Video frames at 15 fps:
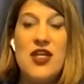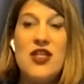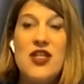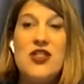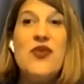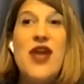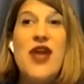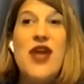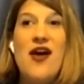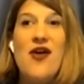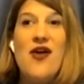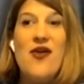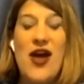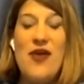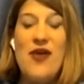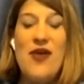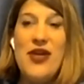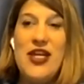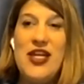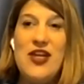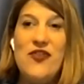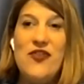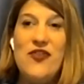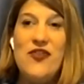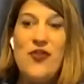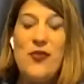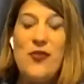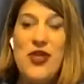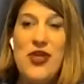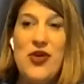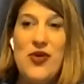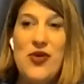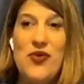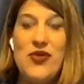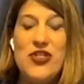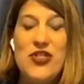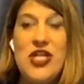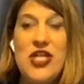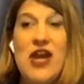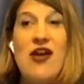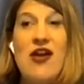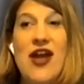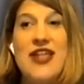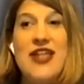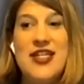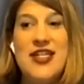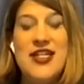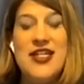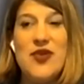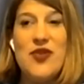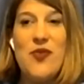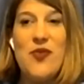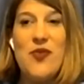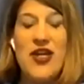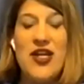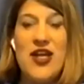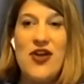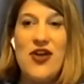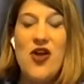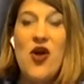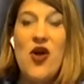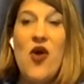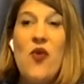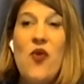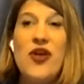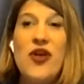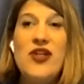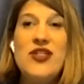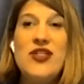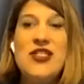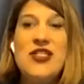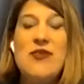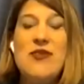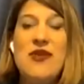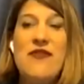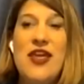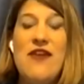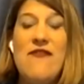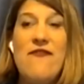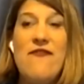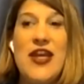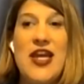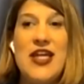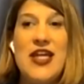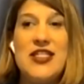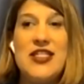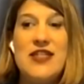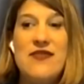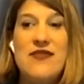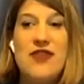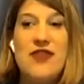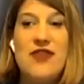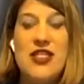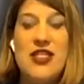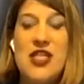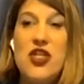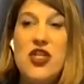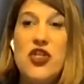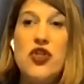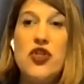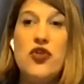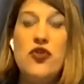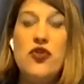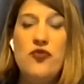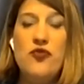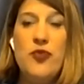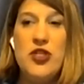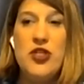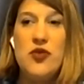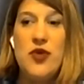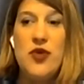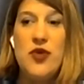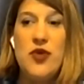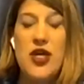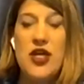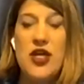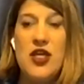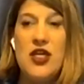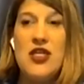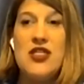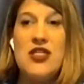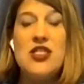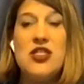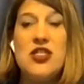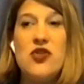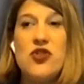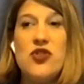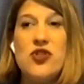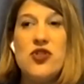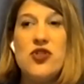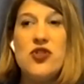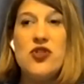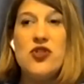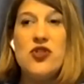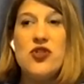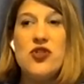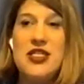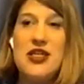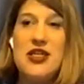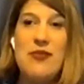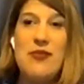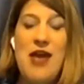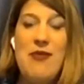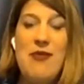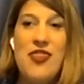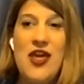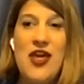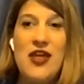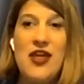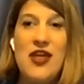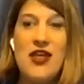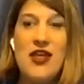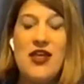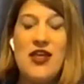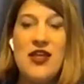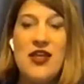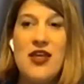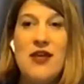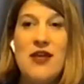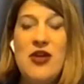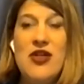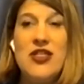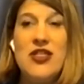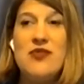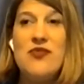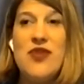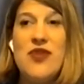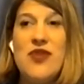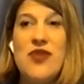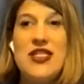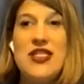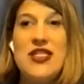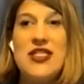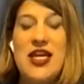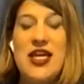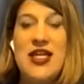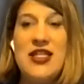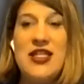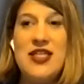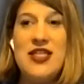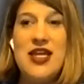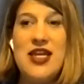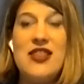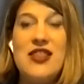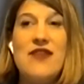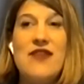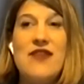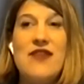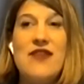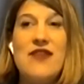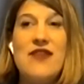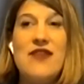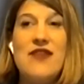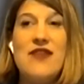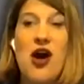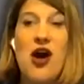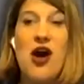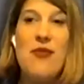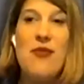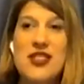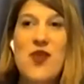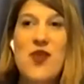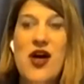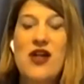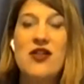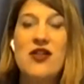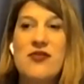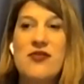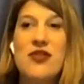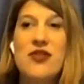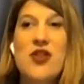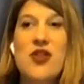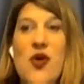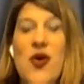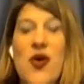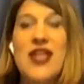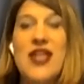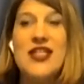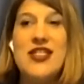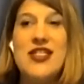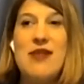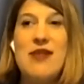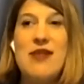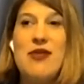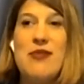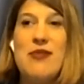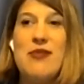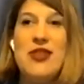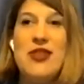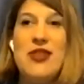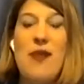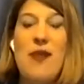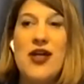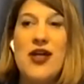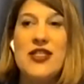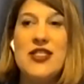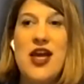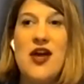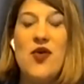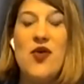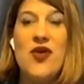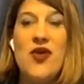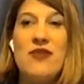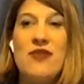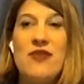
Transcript: So now I want to hear from you. Share ideas with one another. What are some of the fun activities that you've been doing since social distancing became a thing? I'm hearing some raised hands and I'd love to hear some comments as well. Go ahead and type them in the chat box now.